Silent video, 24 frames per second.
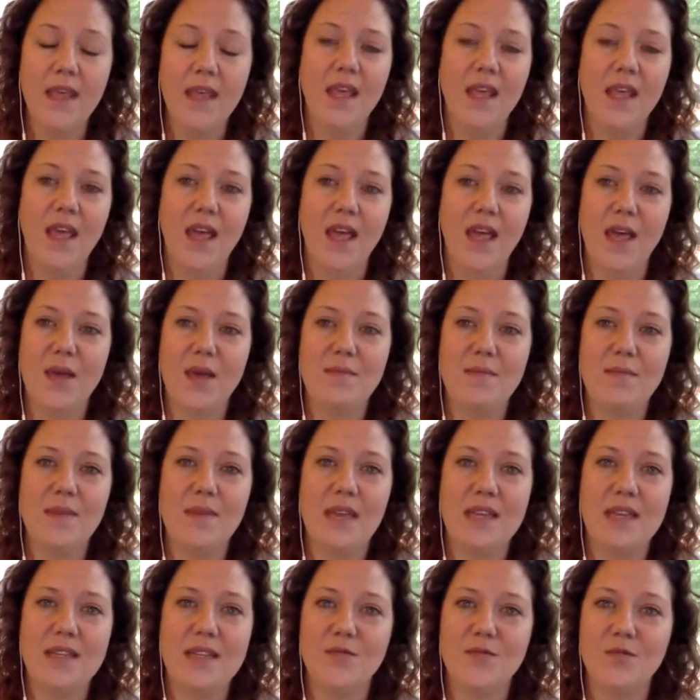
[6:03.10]

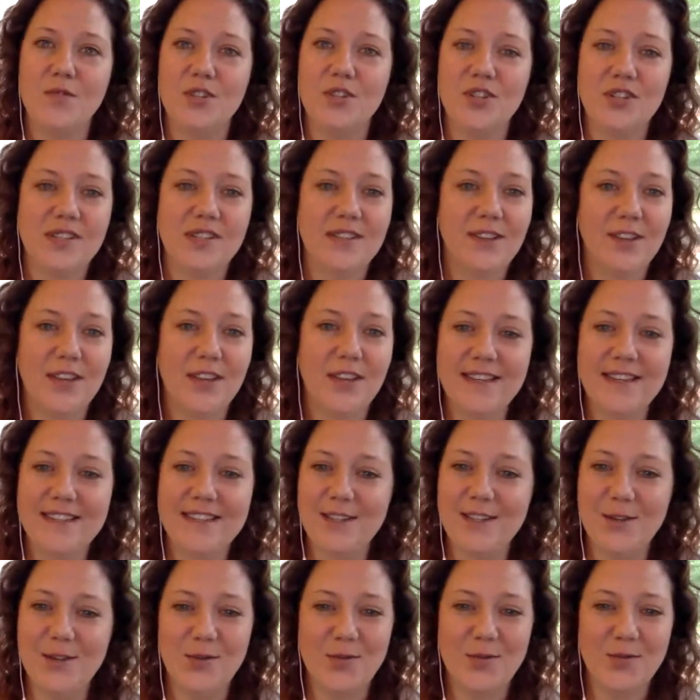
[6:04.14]
And we're just looking
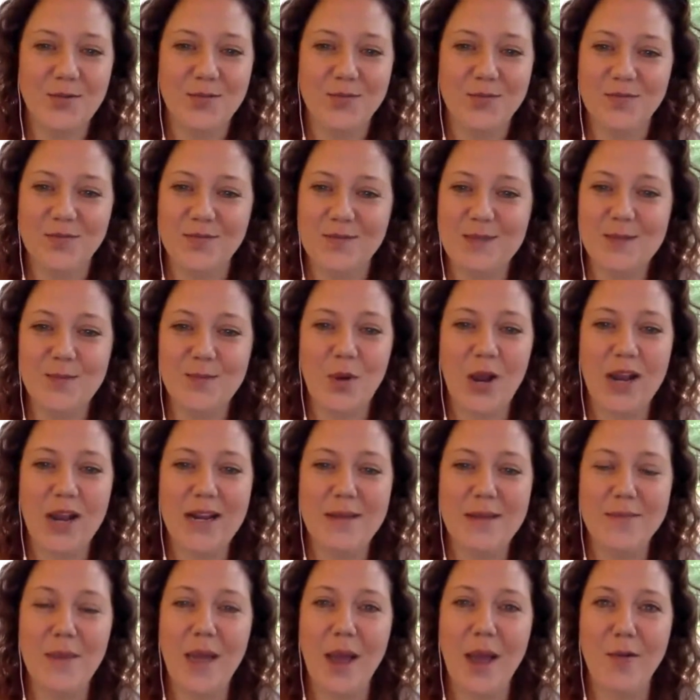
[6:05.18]
to spread
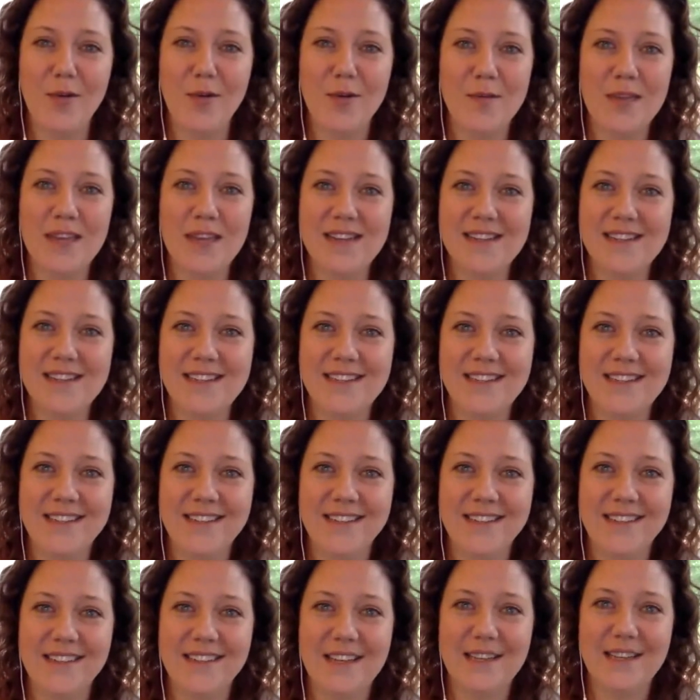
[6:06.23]
empowerment
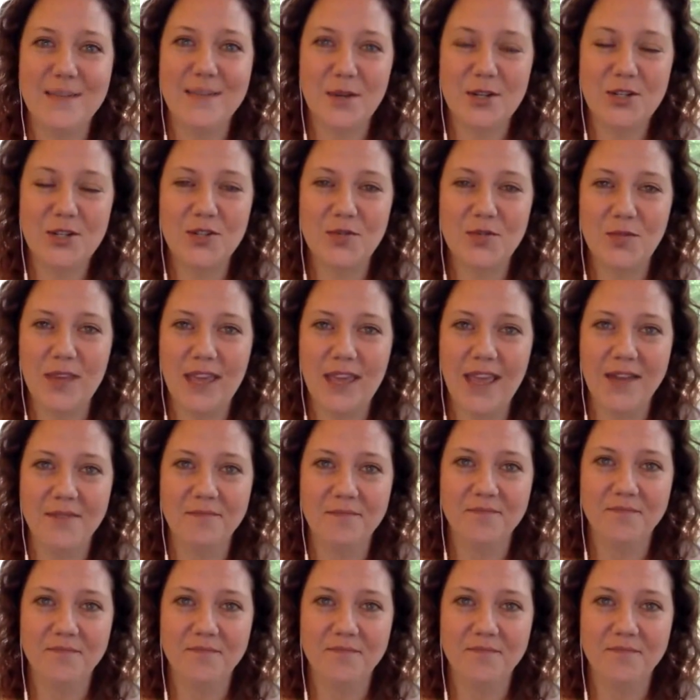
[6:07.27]
as much as we can.